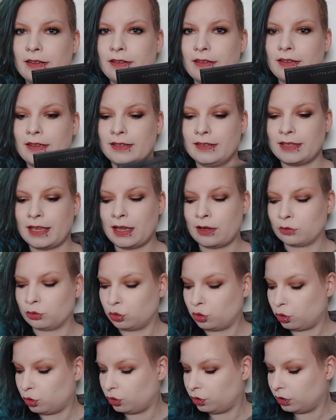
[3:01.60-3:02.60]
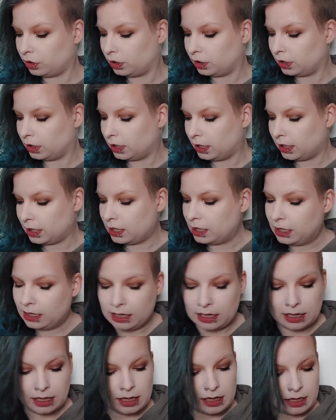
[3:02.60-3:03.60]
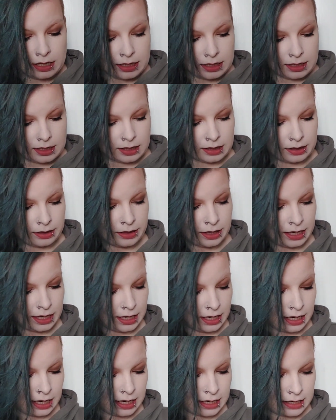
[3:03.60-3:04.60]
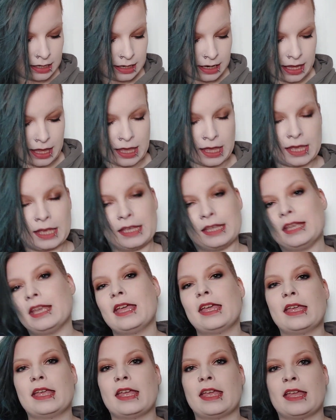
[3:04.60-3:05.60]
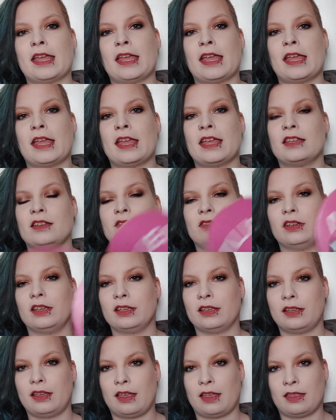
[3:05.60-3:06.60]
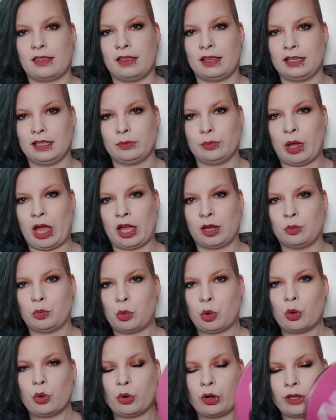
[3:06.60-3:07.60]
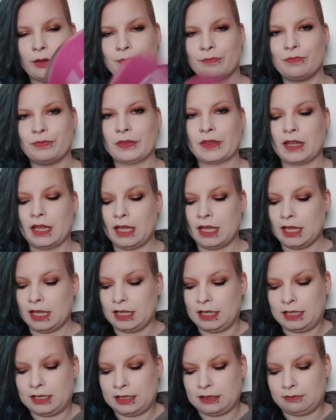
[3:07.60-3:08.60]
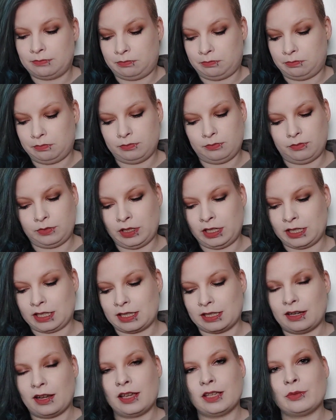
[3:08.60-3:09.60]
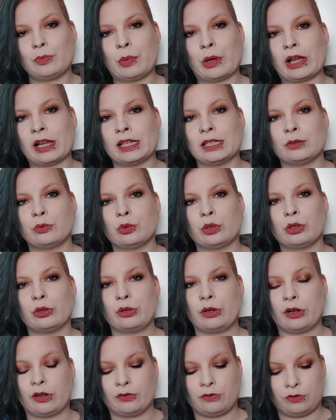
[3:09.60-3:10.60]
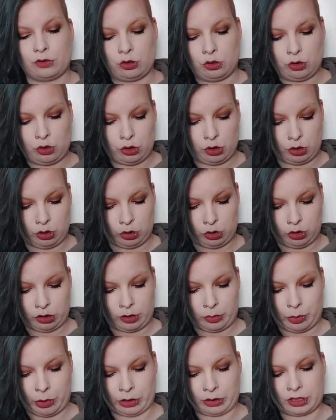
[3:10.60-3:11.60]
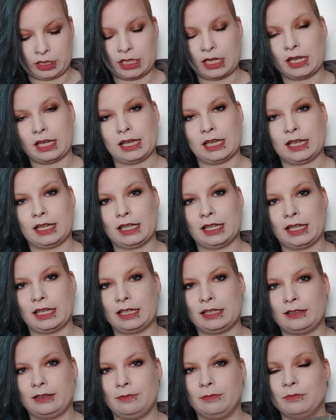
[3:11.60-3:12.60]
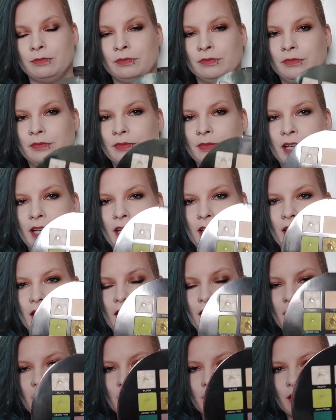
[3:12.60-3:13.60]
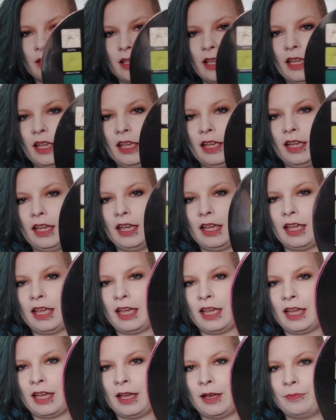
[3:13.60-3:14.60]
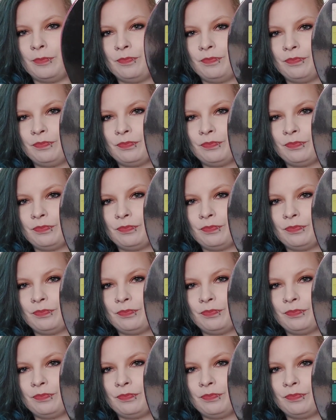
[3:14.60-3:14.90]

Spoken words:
is out. Then I have this bad boy. It's a nice palette. We don't have to talk about anything else. I